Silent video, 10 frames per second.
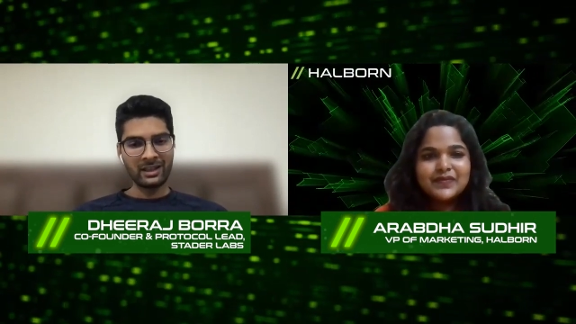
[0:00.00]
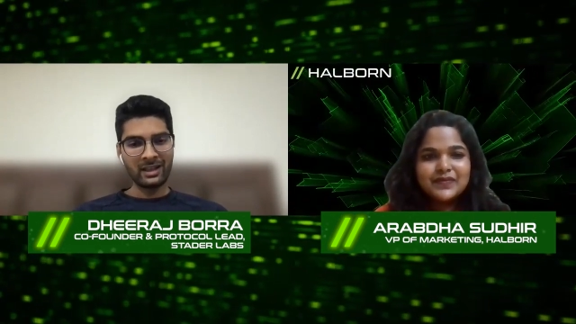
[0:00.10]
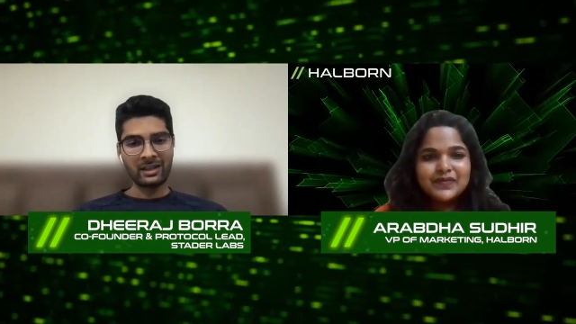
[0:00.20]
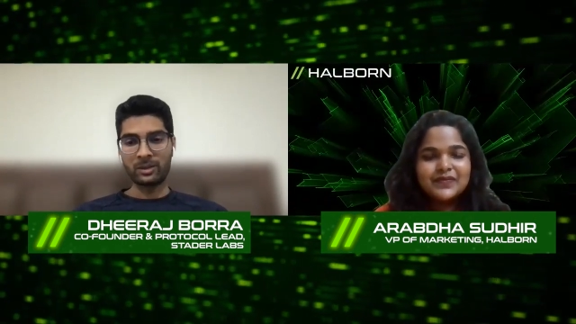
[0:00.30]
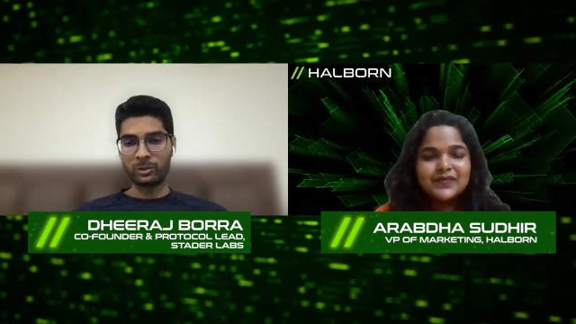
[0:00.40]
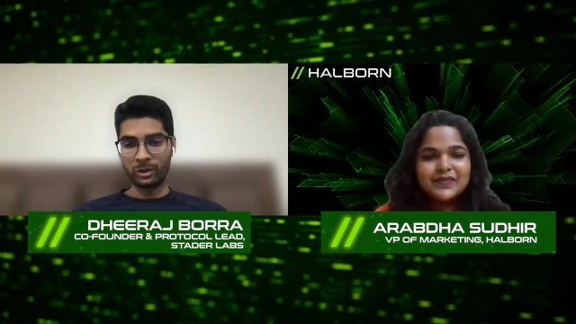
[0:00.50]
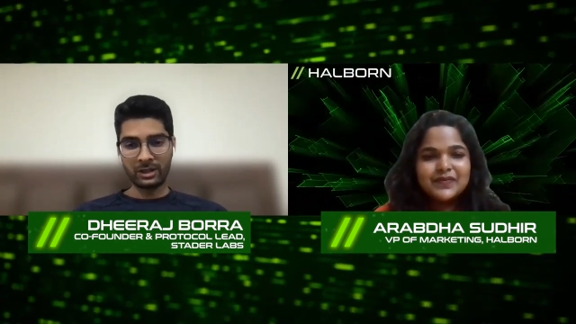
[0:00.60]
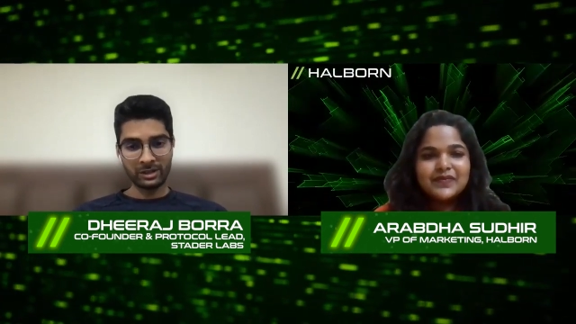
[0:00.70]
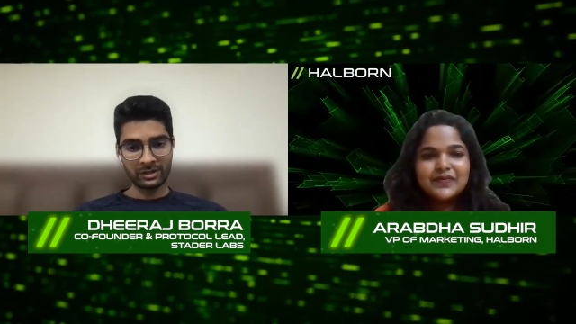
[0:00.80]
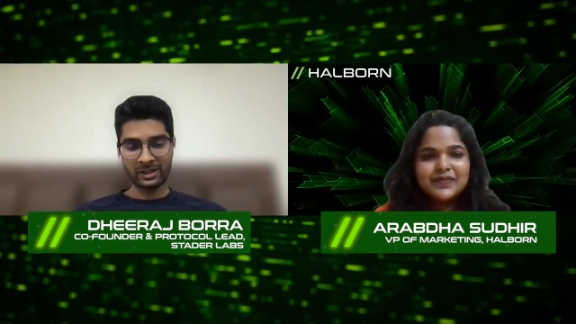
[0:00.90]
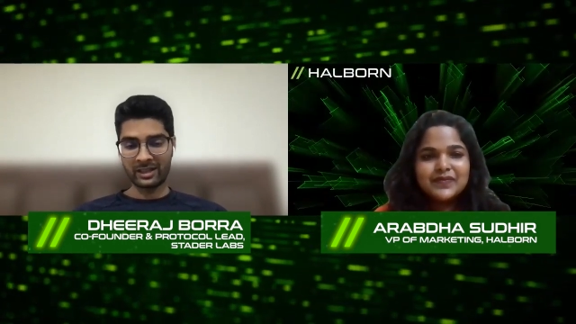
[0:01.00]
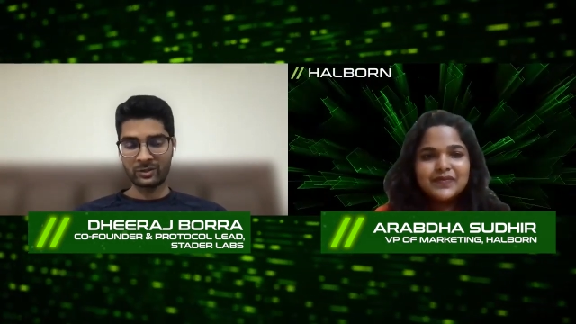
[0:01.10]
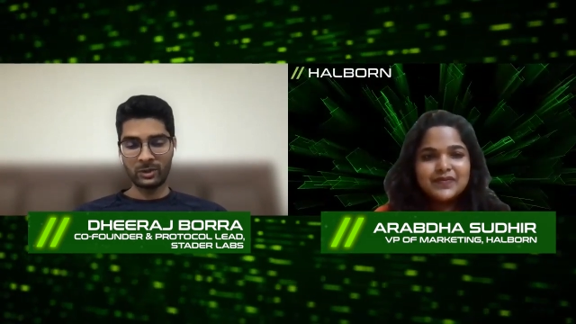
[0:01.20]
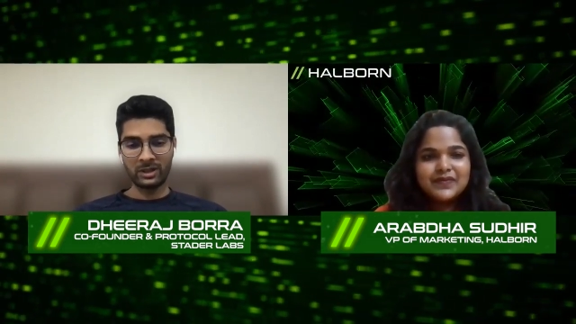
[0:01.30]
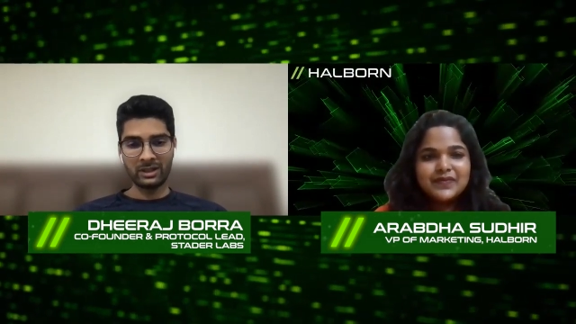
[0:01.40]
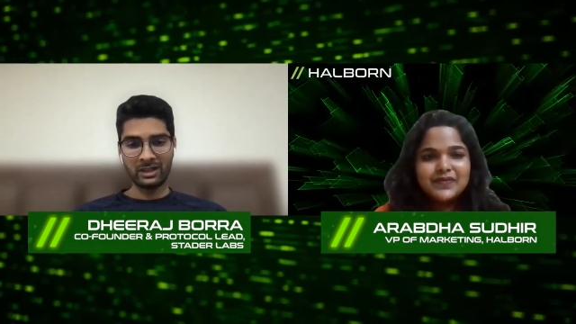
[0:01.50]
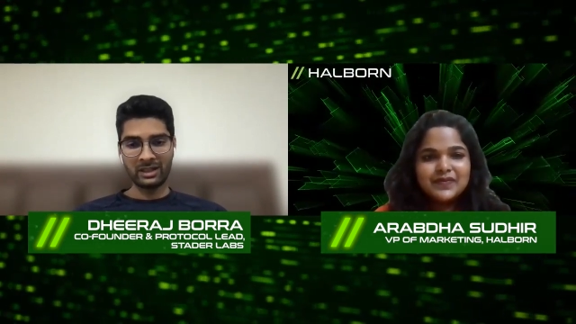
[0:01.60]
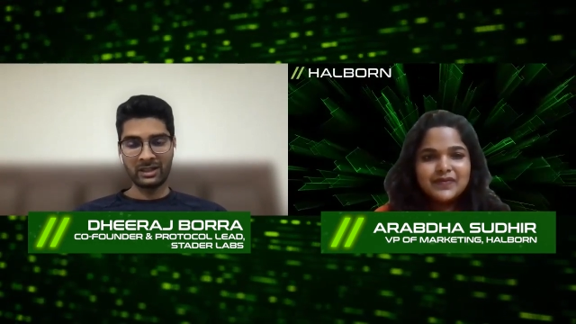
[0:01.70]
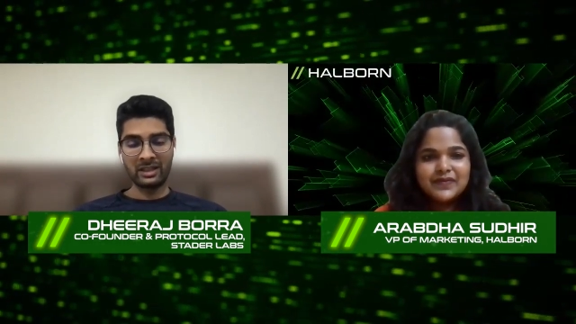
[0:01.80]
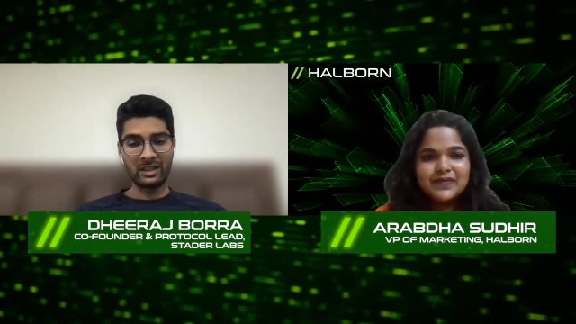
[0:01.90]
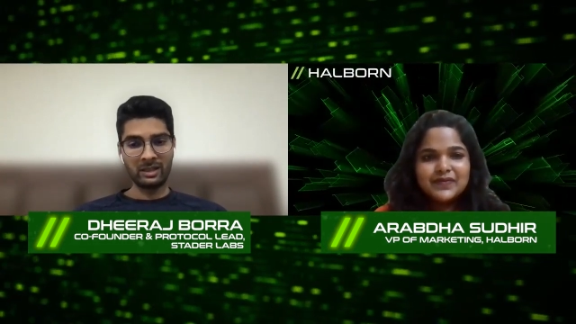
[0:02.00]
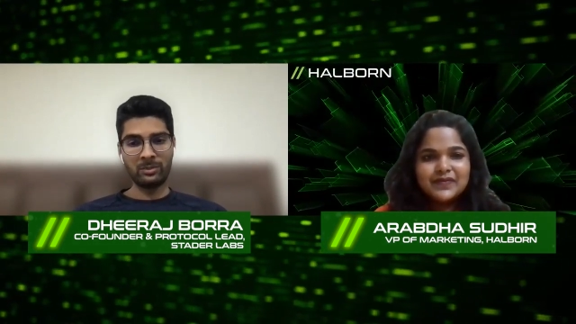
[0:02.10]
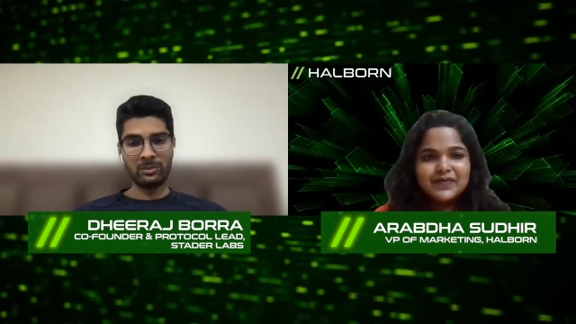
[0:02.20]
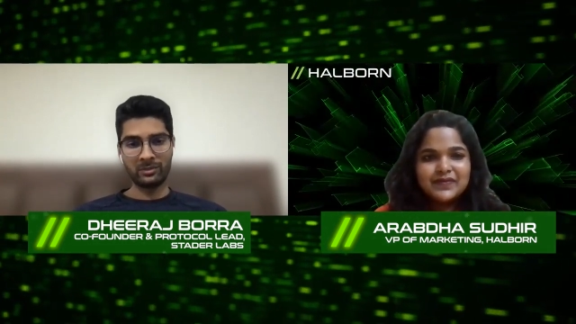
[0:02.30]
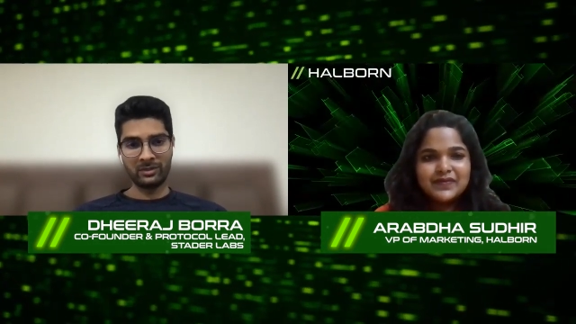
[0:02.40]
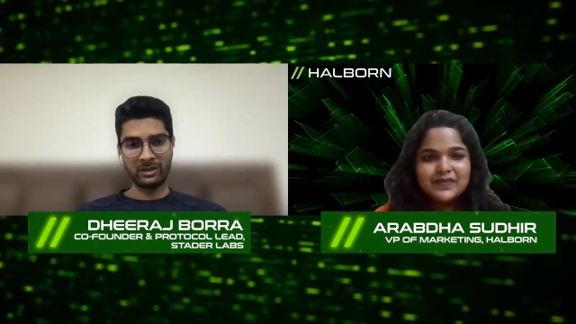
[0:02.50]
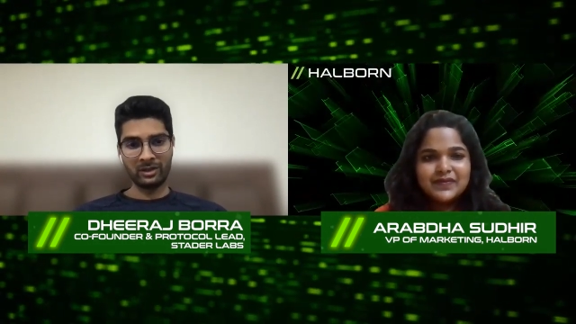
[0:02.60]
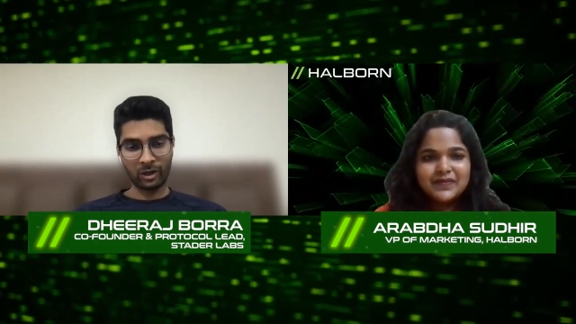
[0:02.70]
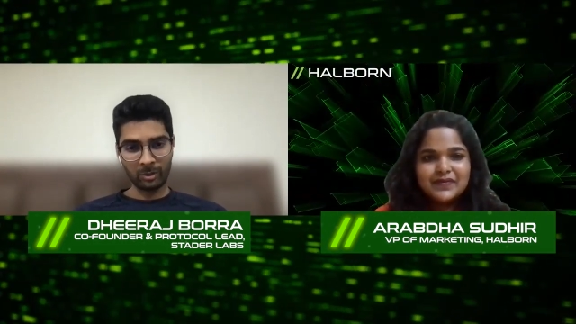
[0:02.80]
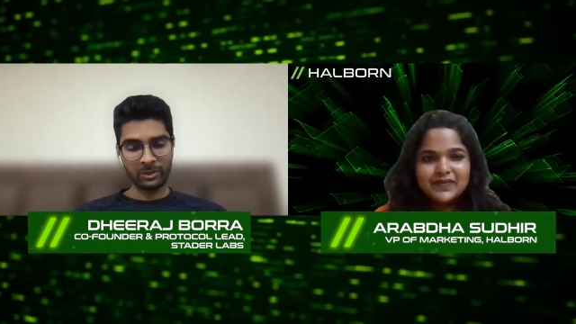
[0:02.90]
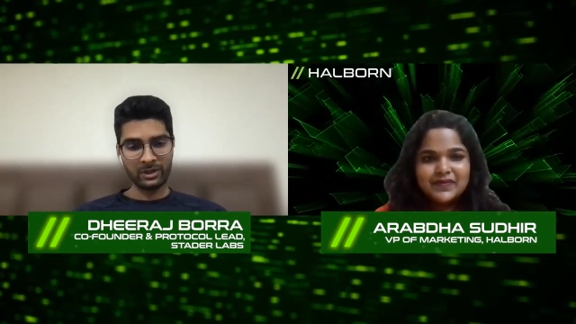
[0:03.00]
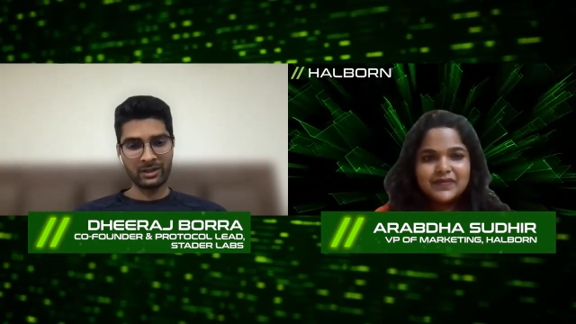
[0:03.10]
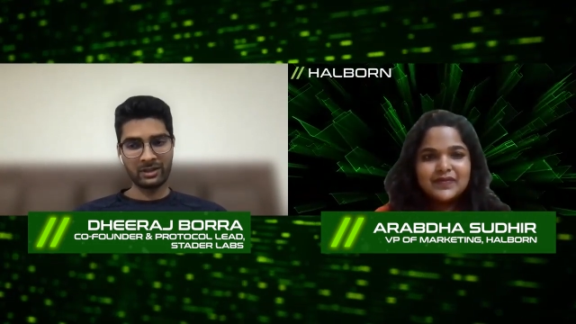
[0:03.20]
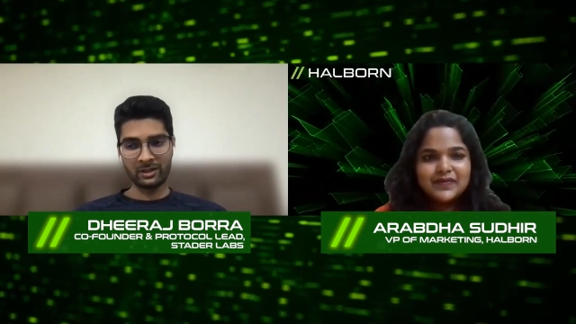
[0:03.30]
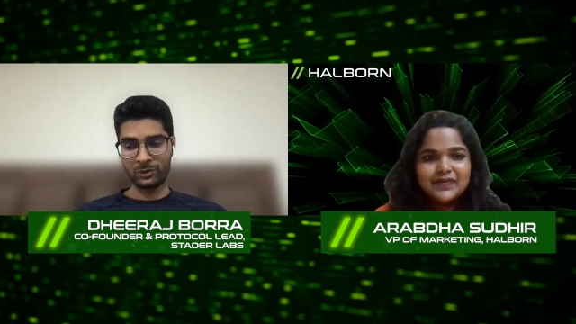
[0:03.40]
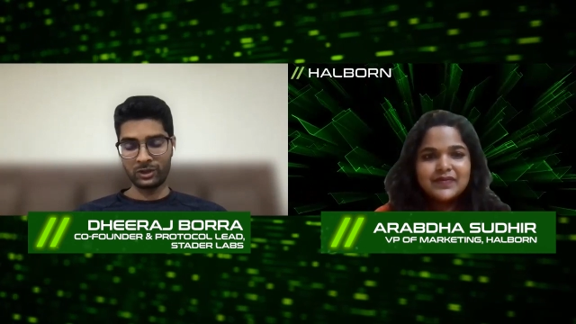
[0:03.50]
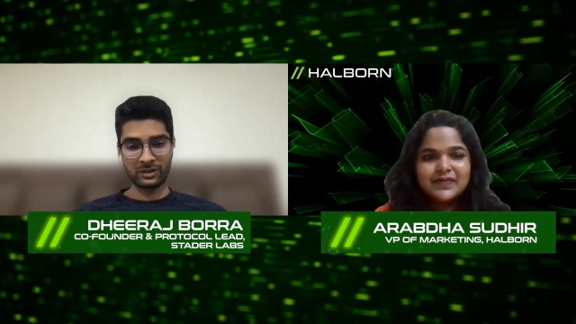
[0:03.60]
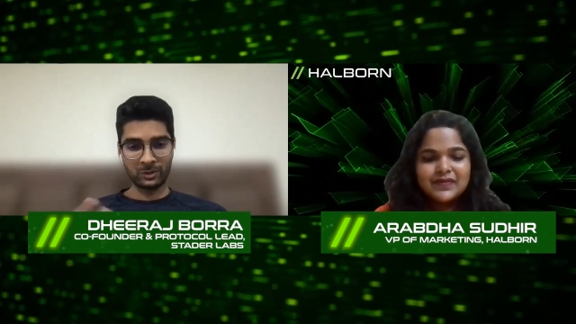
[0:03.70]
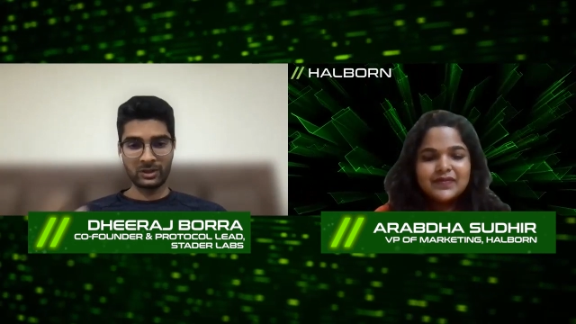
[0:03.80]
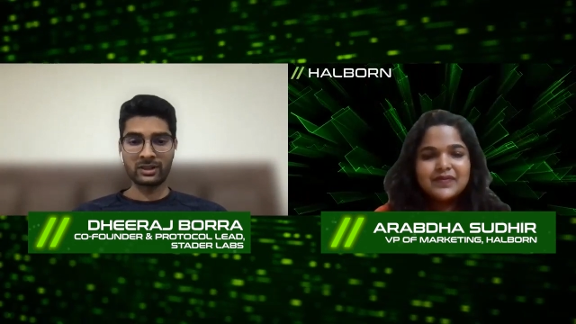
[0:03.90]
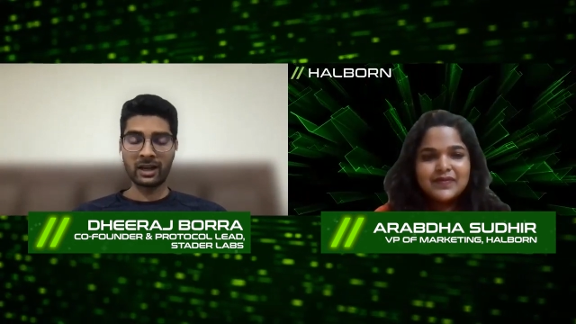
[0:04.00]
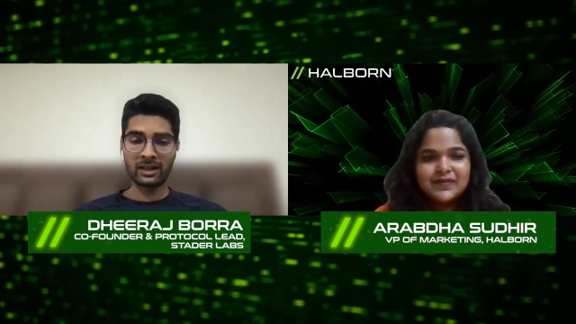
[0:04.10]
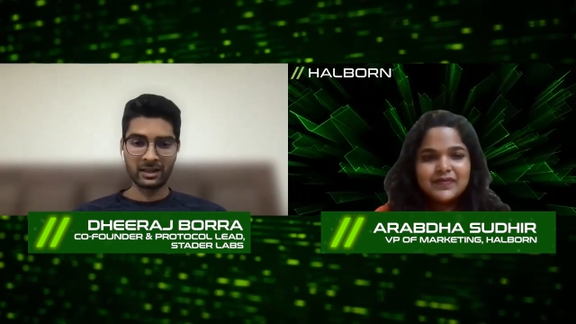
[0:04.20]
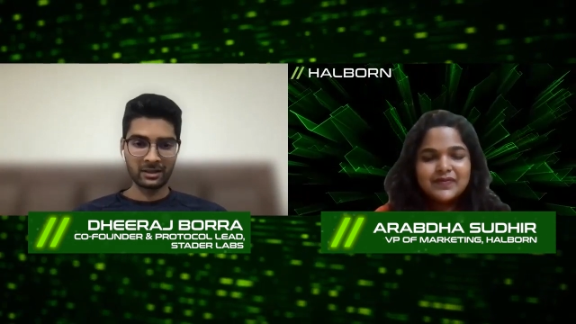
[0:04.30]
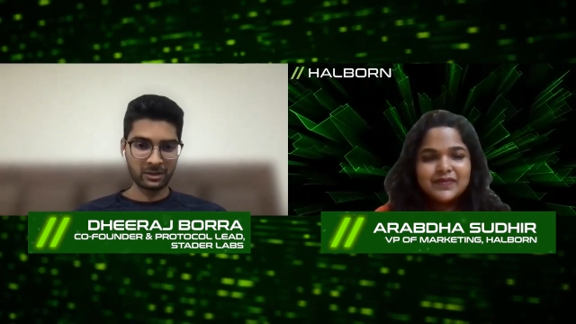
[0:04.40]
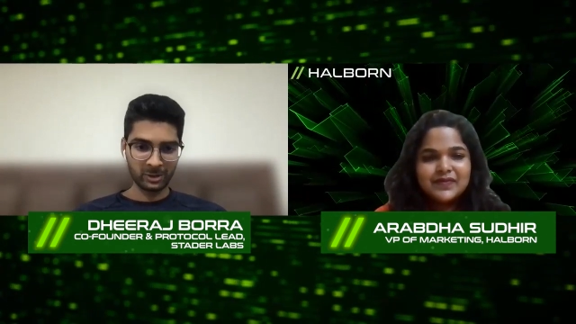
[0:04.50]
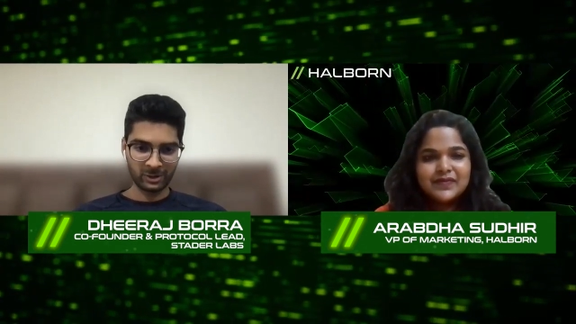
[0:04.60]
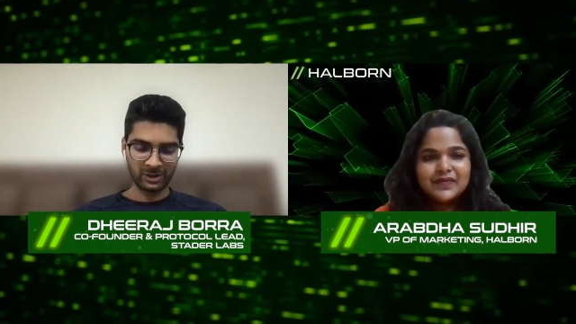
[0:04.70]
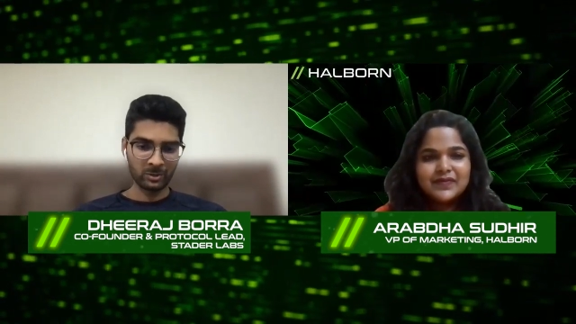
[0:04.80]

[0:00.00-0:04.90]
Speaker 1: and communication has been a key component, which is sadly underlooked,